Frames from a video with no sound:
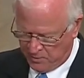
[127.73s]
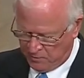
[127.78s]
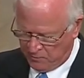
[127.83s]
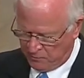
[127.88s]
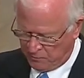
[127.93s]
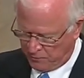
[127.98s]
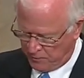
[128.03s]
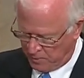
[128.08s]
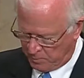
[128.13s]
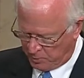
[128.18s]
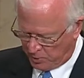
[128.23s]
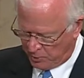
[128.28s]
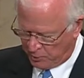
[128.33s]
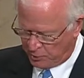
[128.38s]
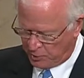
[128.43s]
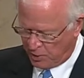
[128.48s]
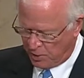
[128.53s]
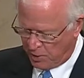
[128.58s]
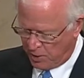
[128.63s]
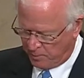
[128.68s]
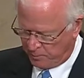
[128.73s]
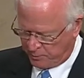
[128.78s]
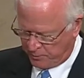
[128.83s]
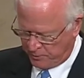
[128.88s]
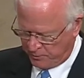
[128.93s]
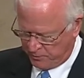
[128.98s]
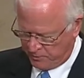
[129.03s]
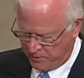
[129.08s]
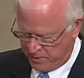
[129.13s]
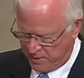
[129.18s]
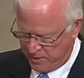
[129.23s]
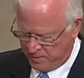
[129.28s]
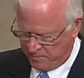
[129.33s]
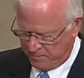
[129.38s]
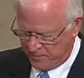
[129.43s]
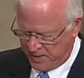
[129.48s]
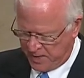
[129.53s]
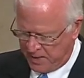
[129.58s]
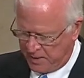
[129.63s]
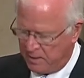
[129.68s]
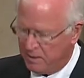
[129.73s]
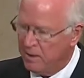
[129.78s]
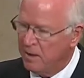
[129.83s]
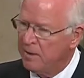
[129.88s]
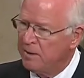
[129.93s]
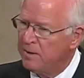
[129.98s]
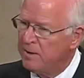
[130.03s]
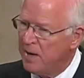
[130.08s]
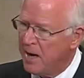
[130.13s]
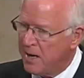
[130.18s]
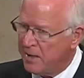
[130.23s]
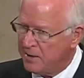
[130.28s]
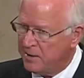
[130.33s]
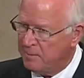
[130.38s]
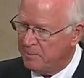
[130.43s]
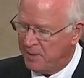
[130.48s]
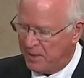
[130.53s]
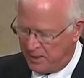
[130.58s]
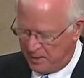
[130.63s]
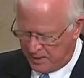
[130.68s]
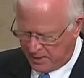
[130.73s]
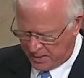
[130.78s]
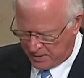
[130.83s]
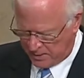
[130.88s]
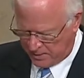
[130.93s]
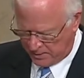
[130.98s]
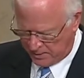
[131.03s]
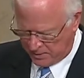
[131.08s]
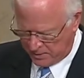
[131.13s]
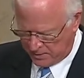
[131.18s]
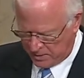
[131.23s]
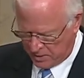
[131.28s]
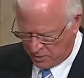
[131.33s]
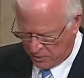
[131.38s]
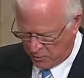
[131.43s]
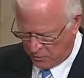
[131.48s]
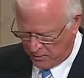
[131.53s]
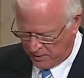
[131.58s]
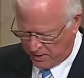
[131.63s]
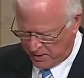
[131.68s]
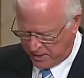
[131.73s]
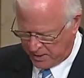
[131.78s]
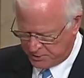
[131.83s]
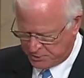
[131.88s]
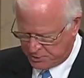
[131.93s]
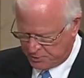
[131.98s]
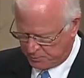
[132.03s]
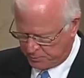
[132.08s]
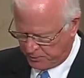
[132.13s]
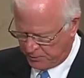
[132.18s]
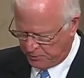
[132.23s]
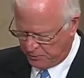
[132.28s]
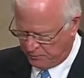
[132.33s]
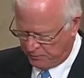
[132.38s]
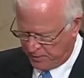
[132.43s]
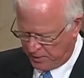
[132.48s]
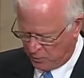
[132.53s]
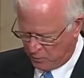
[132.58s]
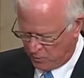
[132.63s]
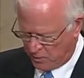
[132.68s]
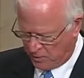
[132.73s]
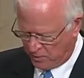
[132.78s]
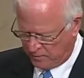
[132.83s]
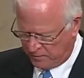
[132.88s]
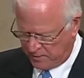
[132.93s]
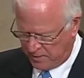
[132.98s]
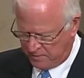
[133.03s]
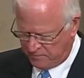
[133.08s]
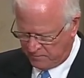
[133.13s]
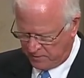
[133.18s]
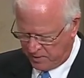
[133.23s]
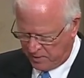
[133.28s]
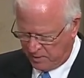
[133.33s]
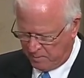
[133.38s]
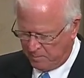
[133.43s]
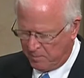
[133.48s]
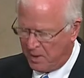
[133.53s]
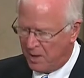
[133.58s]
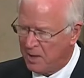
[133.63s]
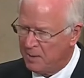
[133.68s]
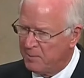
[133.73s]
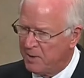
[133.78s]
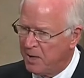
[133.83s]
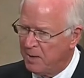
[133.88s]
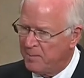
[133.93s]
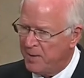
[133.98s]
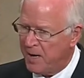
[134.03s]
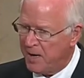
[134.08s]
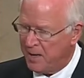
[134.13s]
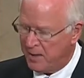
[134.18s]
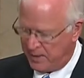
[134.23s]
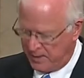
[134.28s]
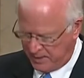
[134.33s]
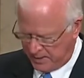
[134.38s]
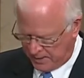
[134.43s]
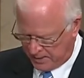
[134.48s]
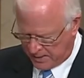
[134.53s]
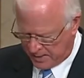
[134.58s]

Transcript: for the blue card program, that undocumented alien only has to prove they worked that very minimal amount in